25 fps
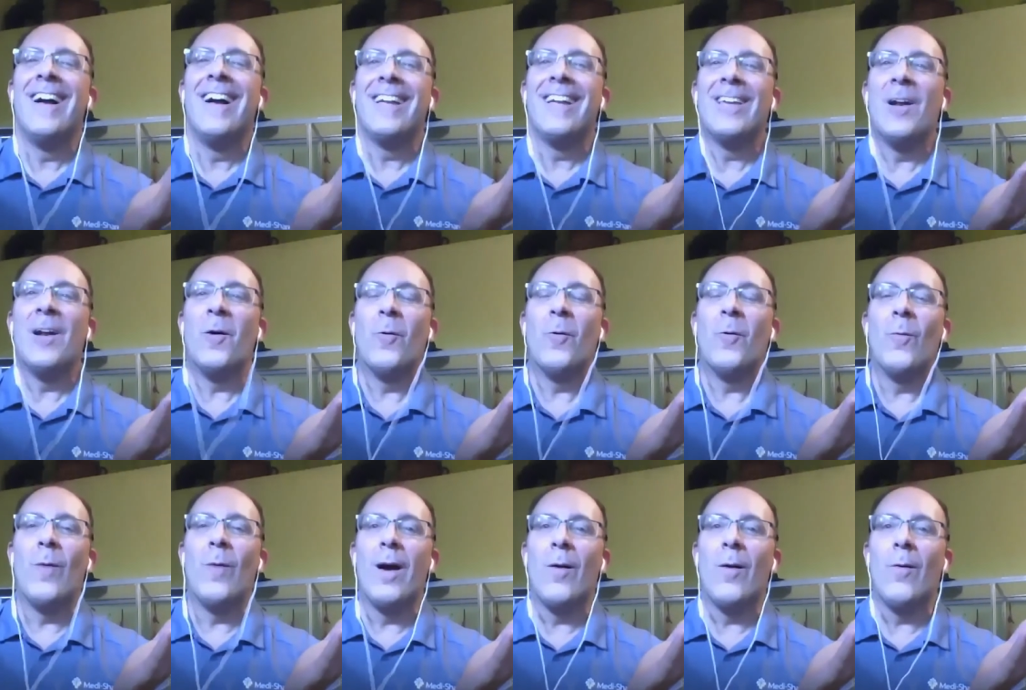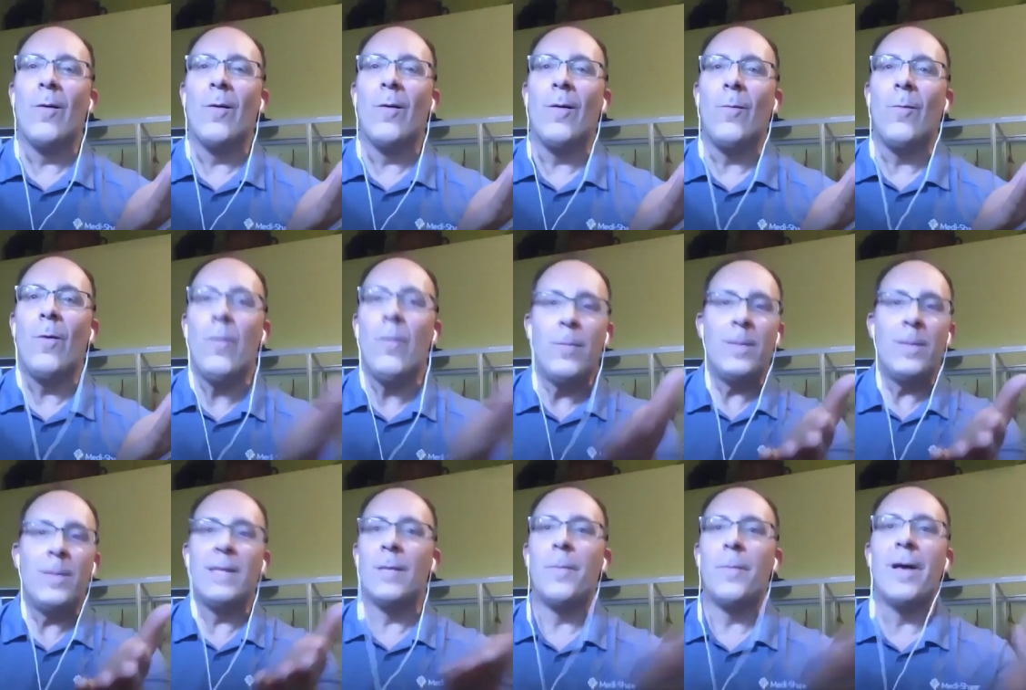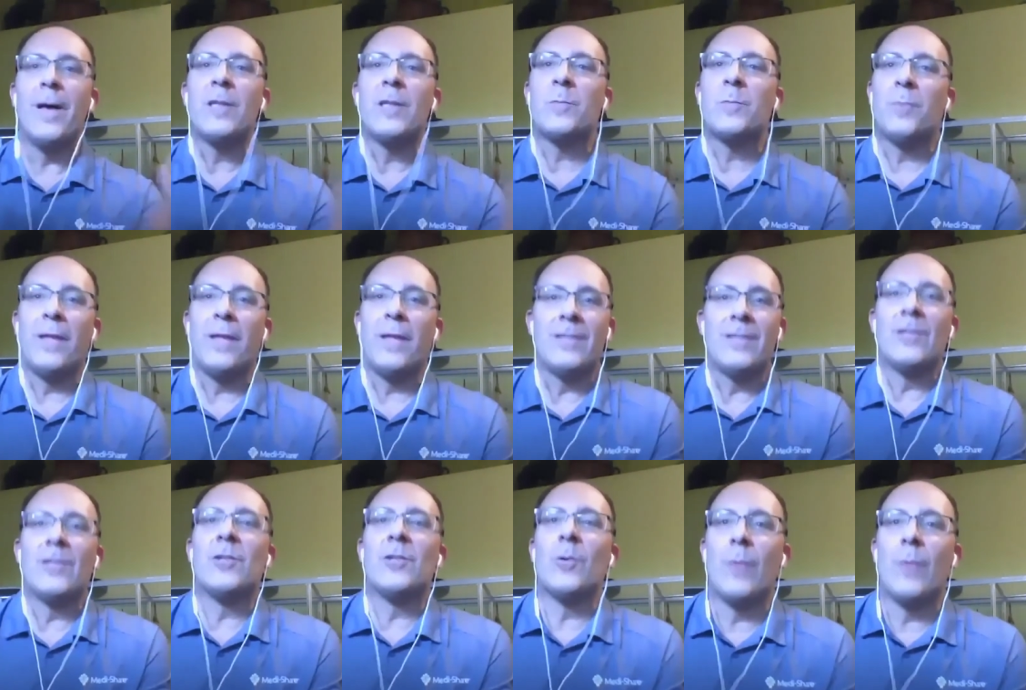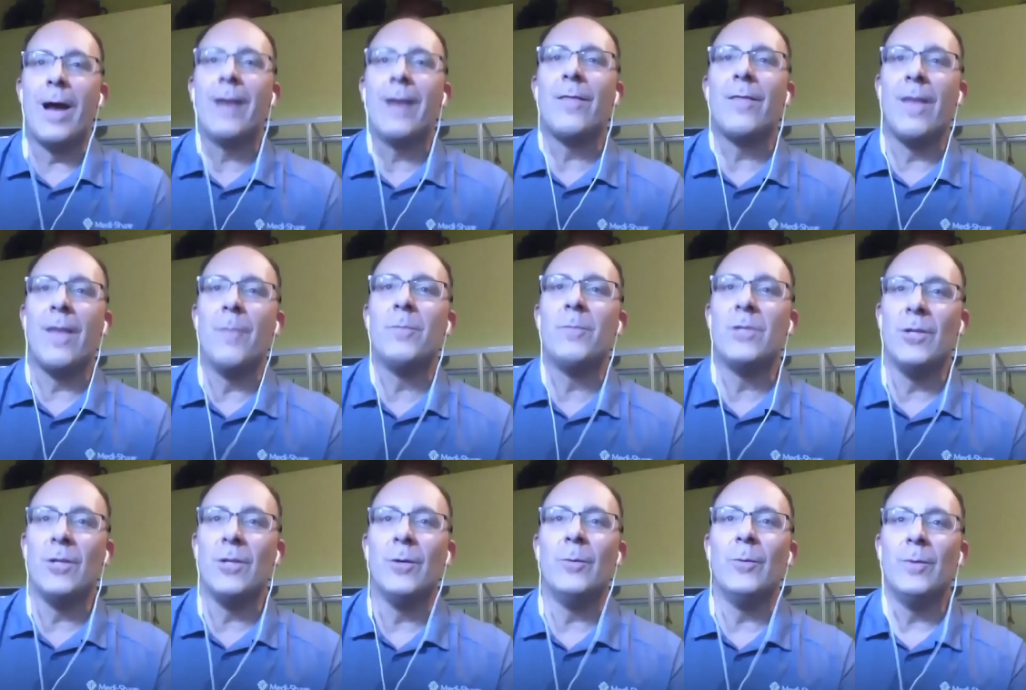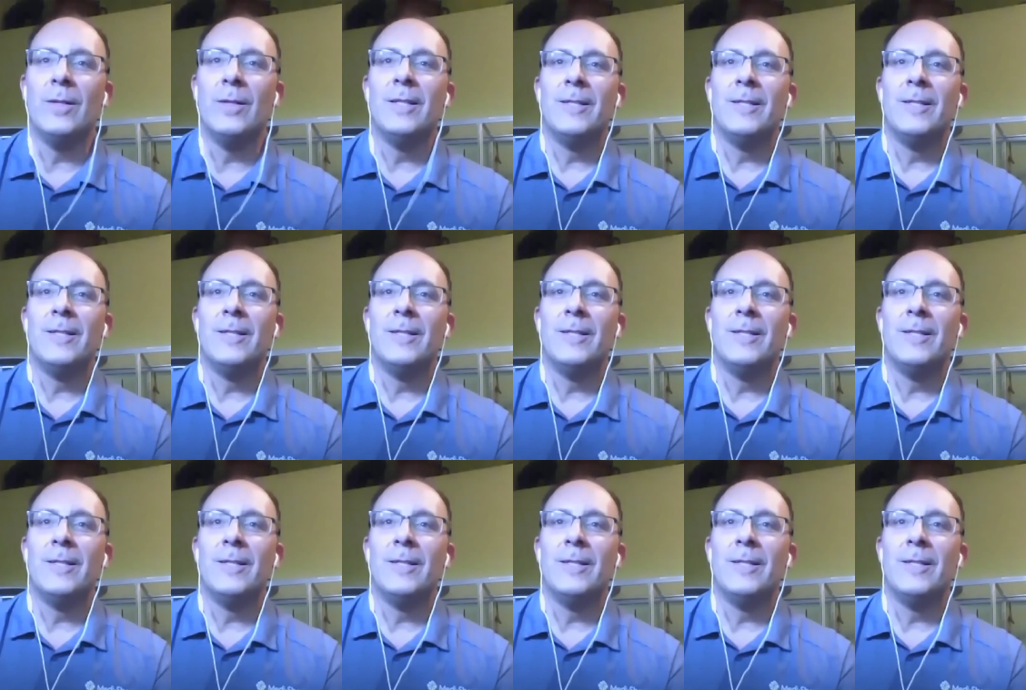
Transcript: What would be the best place to direct them to?